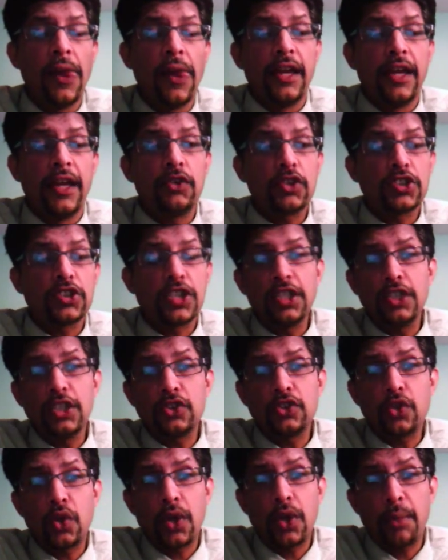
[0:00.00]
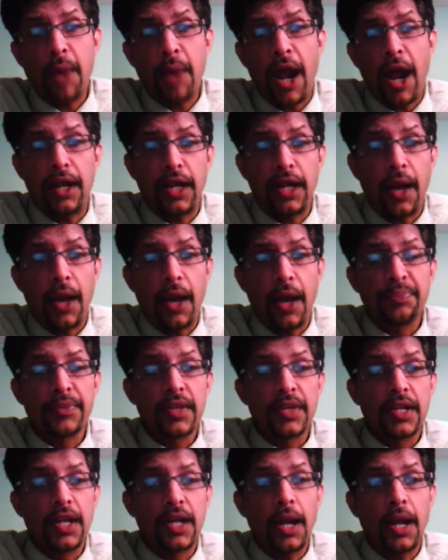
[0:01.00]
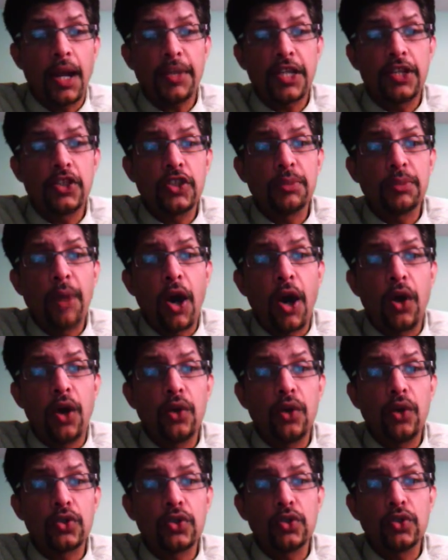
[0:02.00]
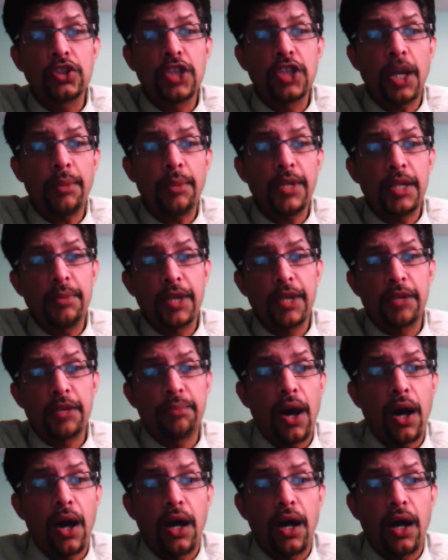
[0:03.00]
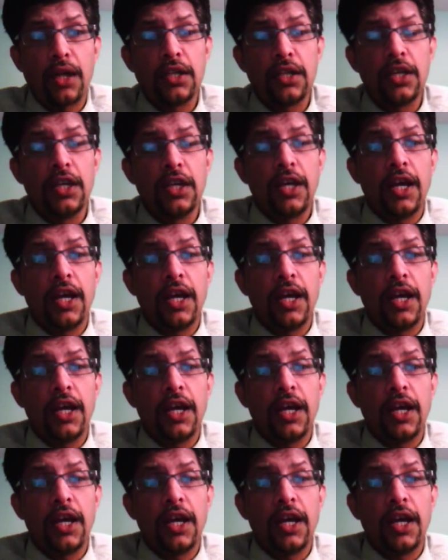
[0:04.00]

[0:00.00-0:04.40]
It was Kagiso Rabada coming into bowl to Tamim Iqbal,